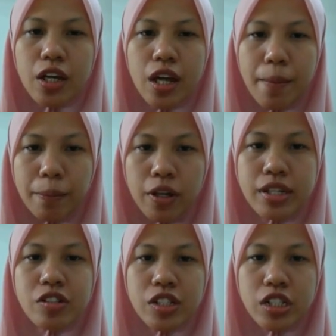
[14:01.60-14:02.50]
employ
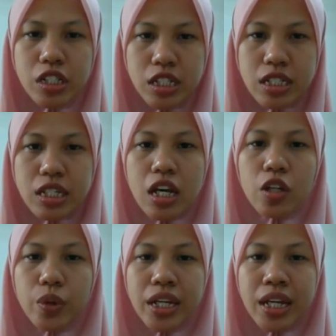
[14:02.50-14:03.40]
strategies to
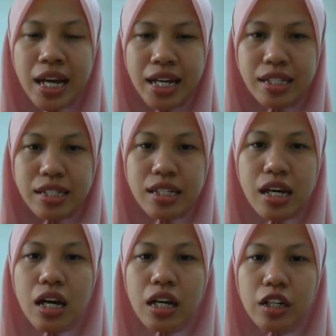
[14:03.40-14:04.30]
enhance
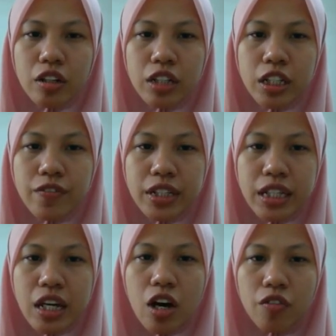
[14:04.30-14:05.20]
the
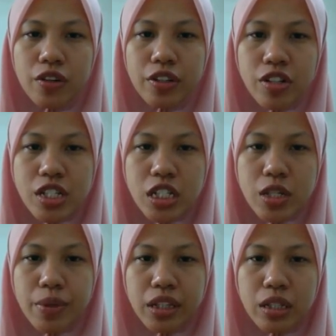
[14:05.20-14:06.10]
conductivity of transition
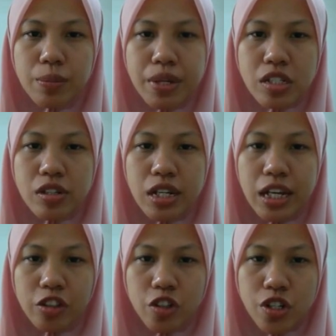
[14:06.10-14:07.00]
metal-based
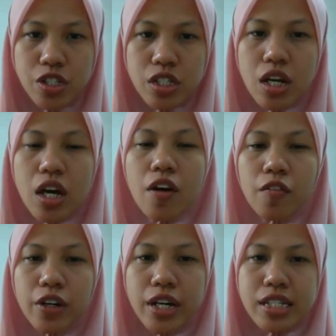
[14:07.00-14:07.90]
electrodes.
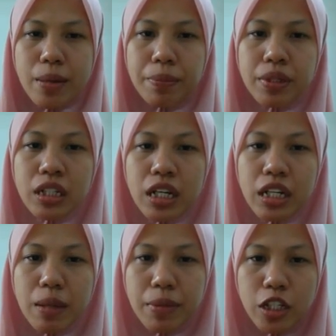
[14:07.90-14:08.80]
For example, they
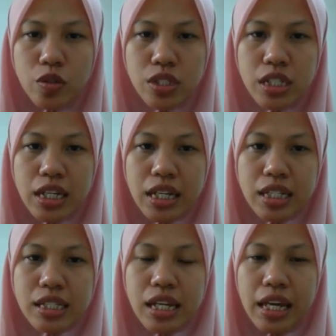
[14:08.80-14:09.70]
may use techniques
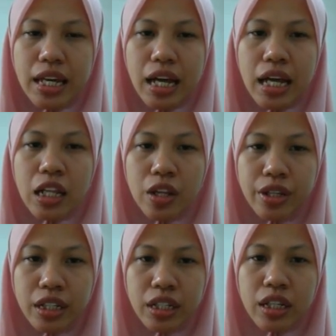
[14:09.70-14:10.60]
like
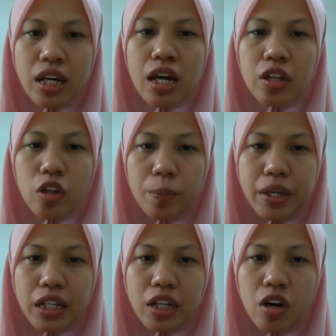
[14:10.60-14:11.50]
alloying,
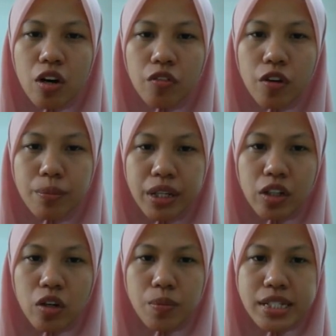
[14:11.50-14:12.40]
doping, or forming
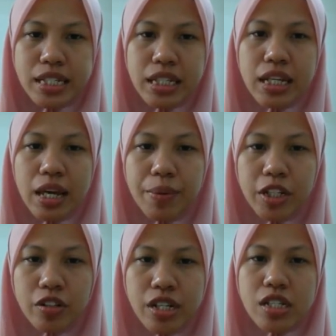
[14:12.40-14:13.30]
composite
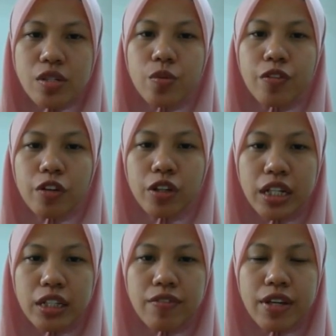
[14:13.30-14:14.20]
materials with conductive